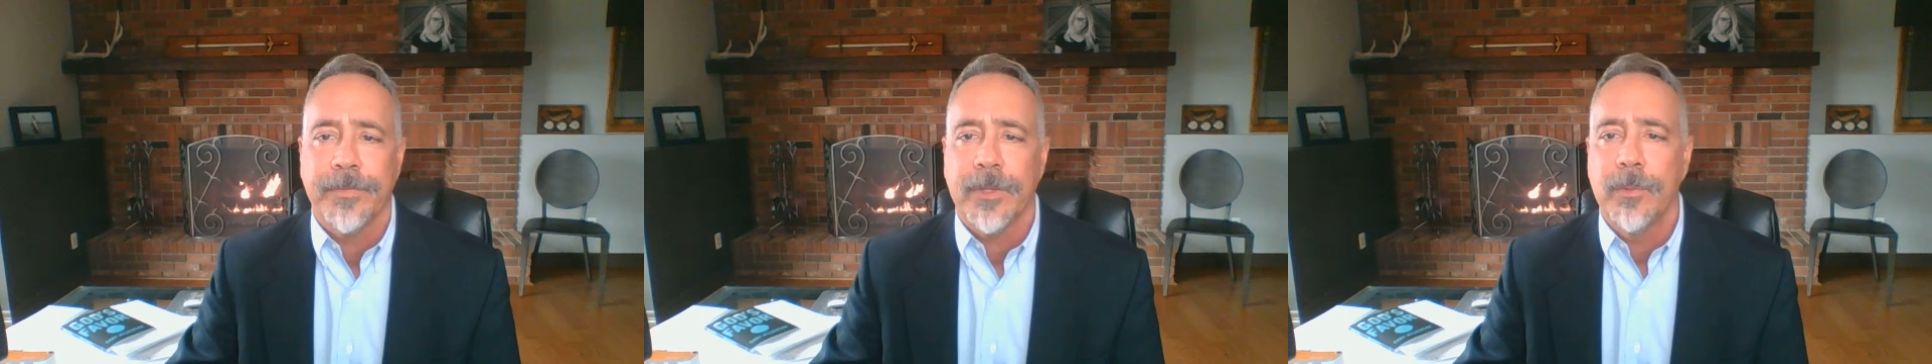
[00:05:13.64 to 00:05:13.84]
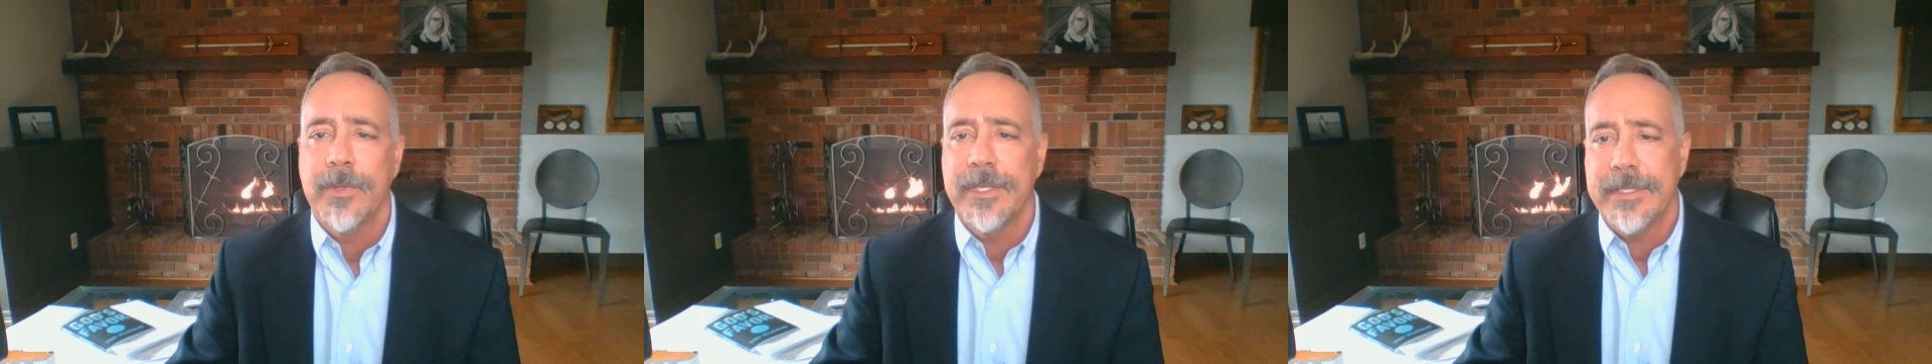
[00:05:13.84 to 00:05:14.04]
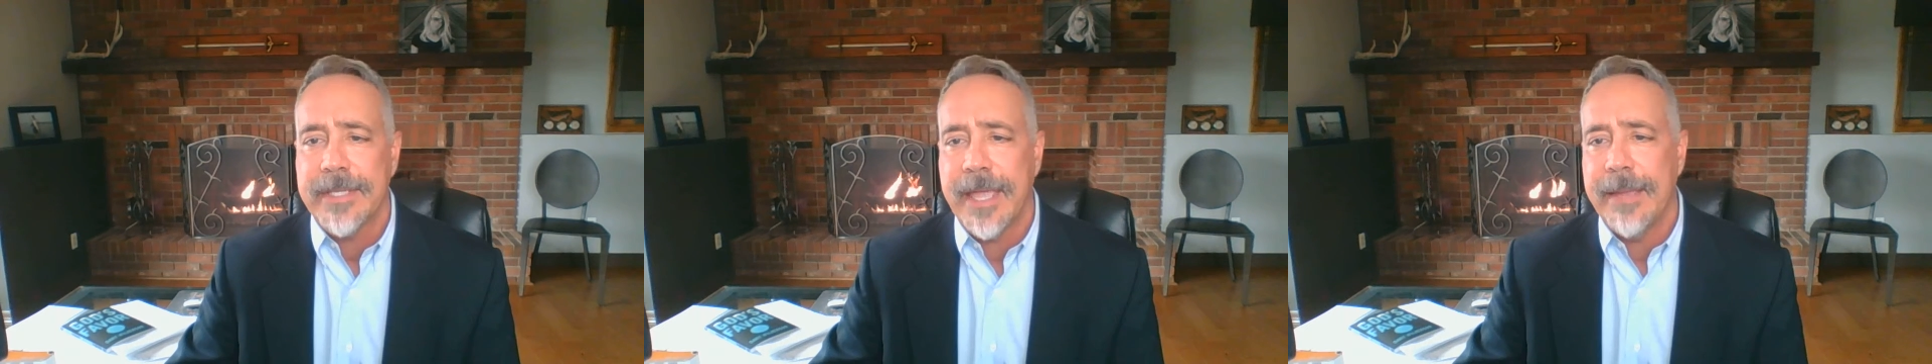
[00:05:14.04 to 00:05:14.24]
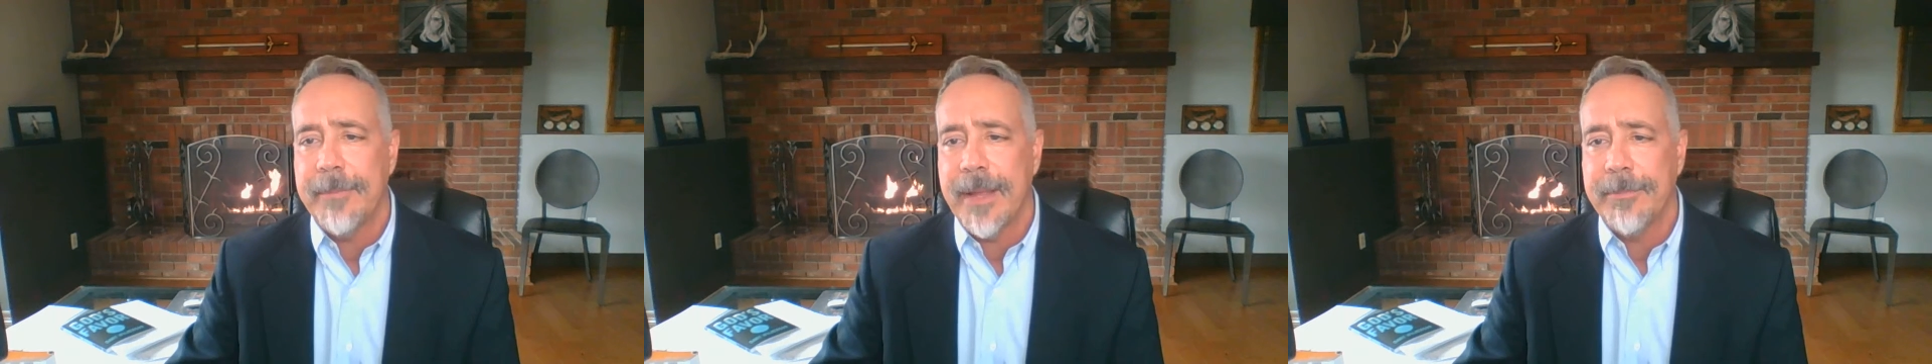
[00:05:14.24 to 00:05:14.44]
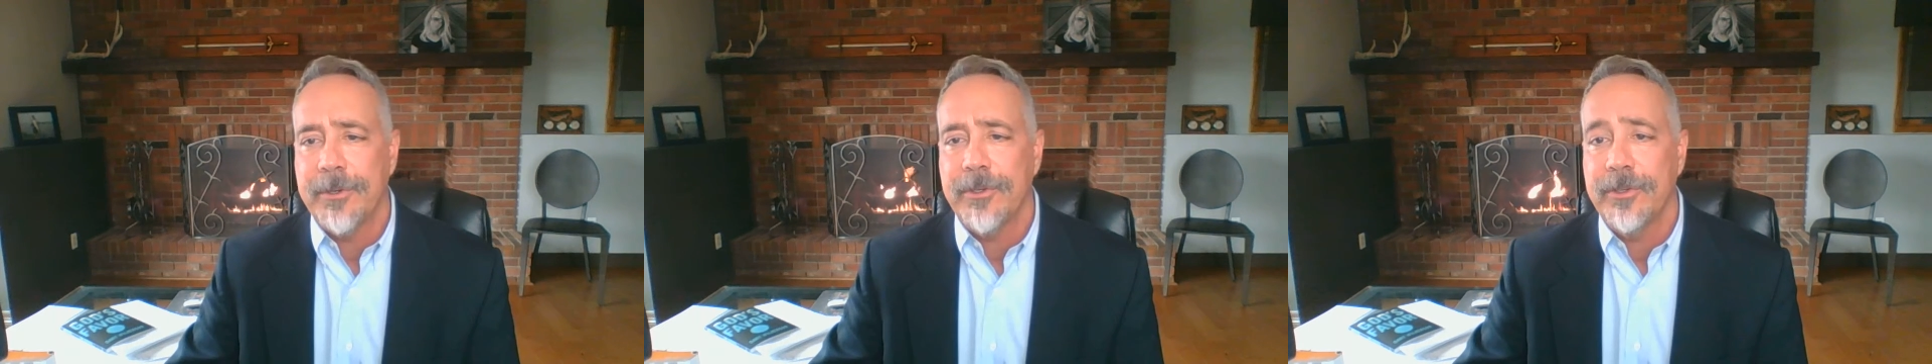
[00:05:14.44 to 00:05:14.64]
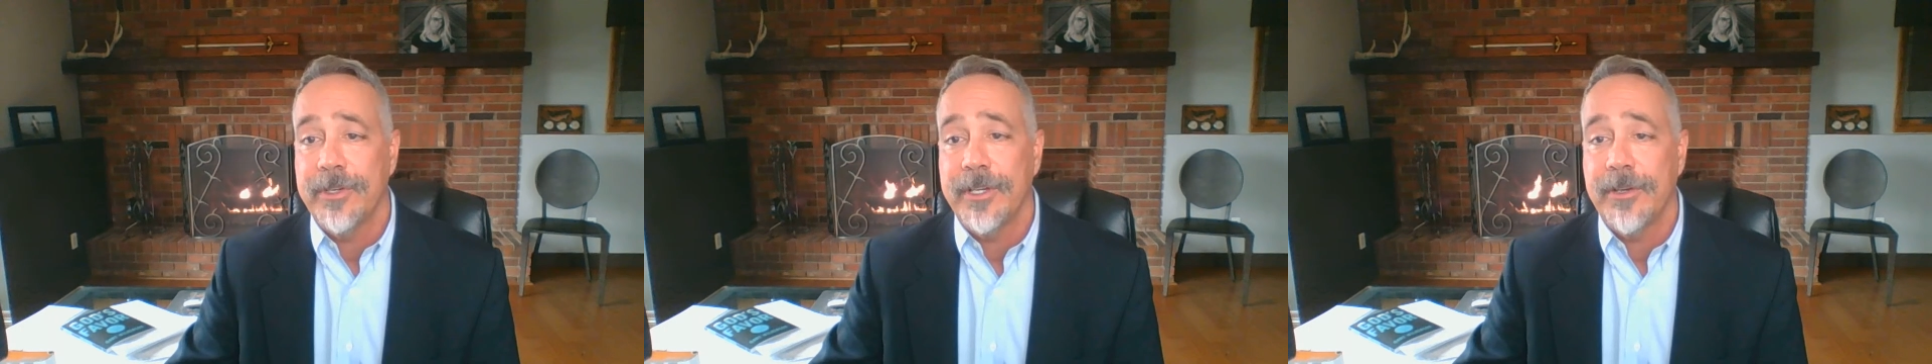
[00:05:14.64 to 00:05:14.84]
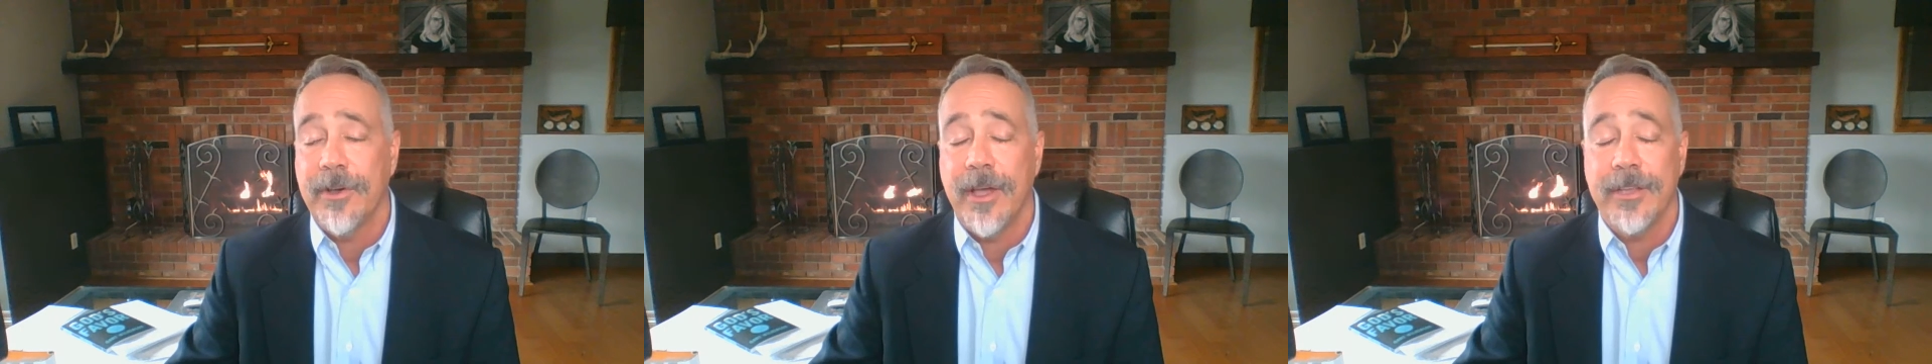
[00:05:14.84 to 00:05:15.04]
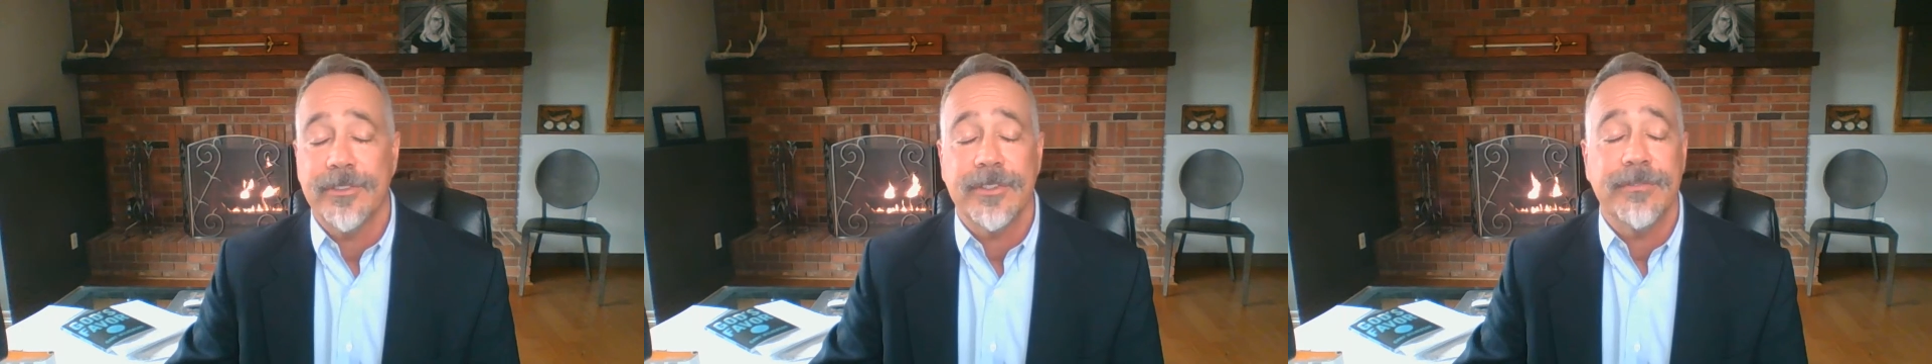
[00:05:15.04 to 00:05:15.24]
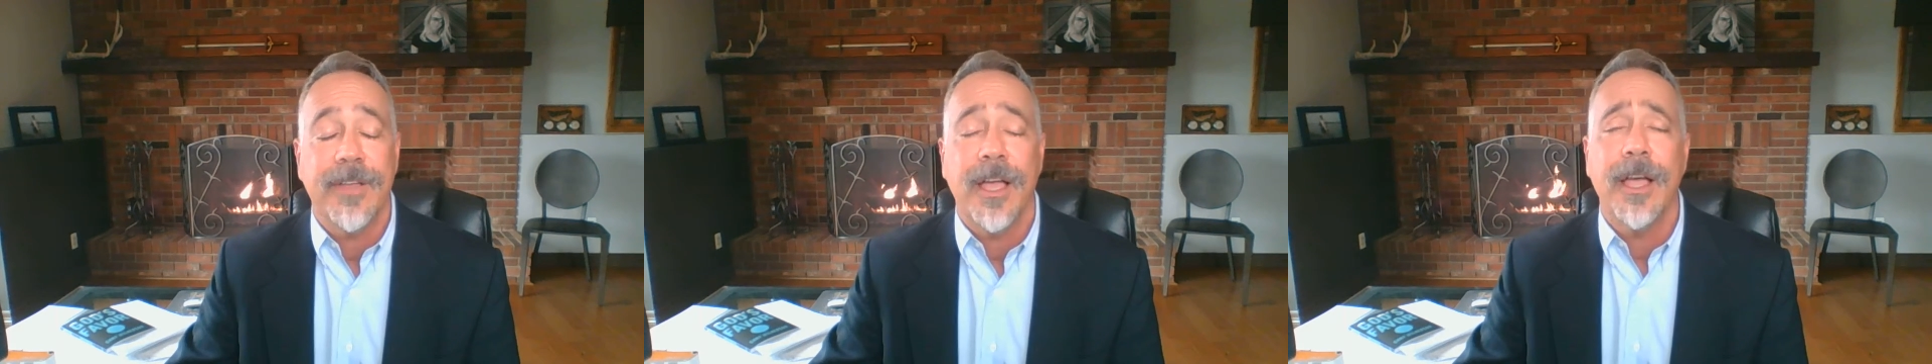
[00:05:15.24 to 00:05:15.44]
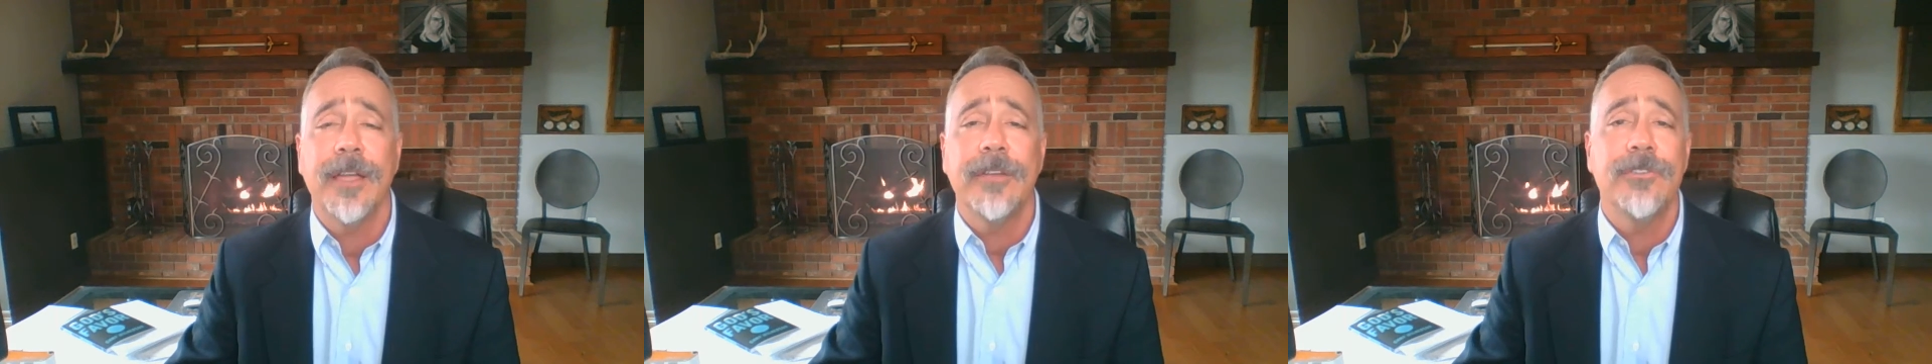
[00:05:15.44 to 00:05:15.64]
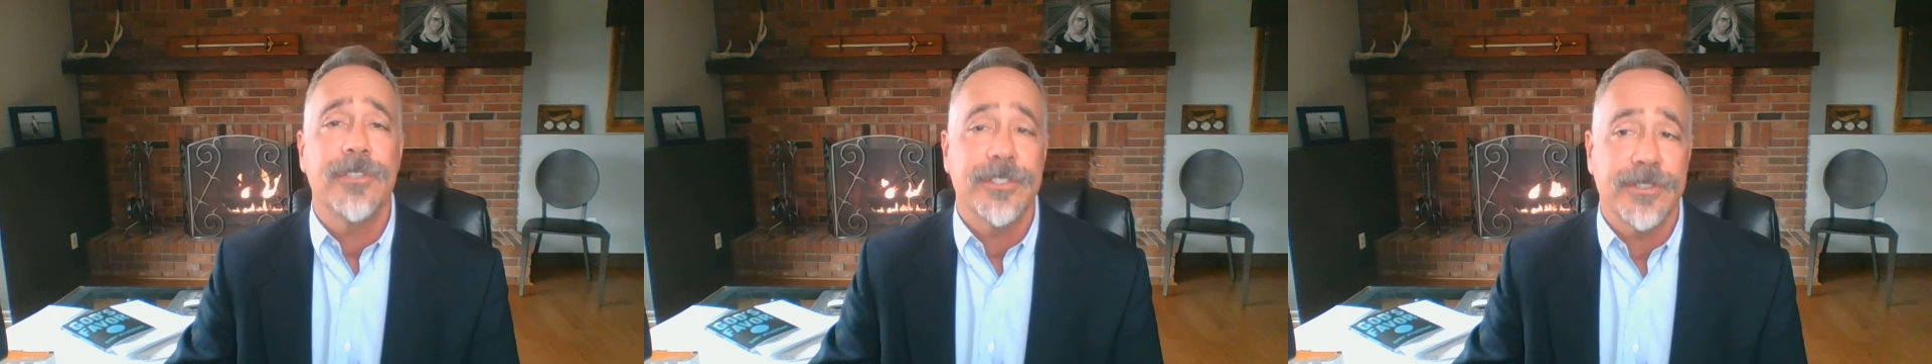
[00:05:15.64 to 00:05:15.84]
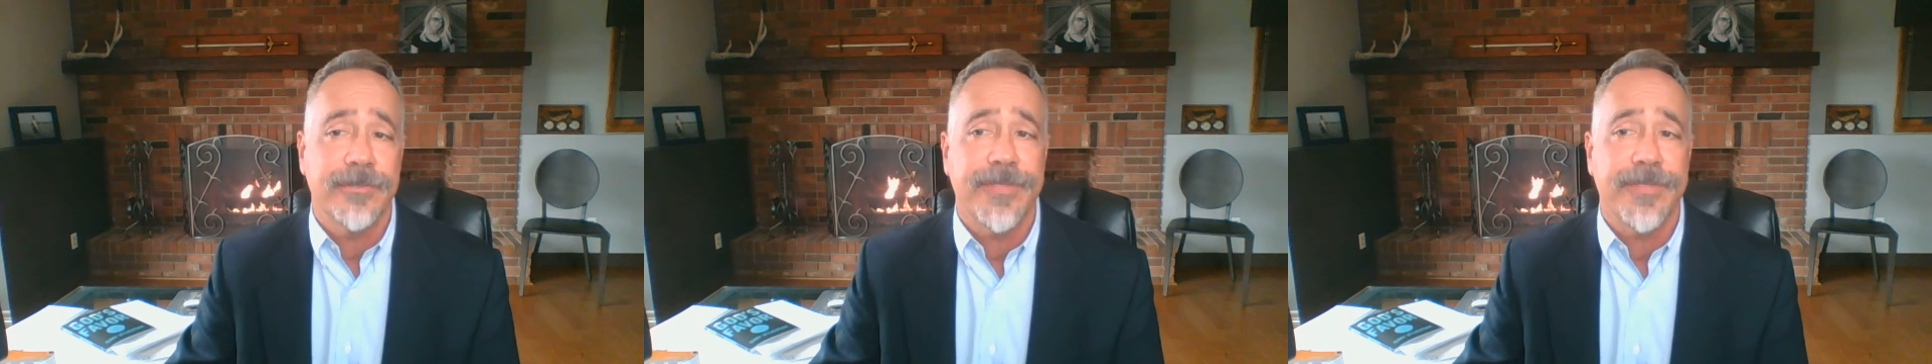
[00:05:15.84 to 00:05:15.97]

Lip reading: with a time opportunity cost of hundreds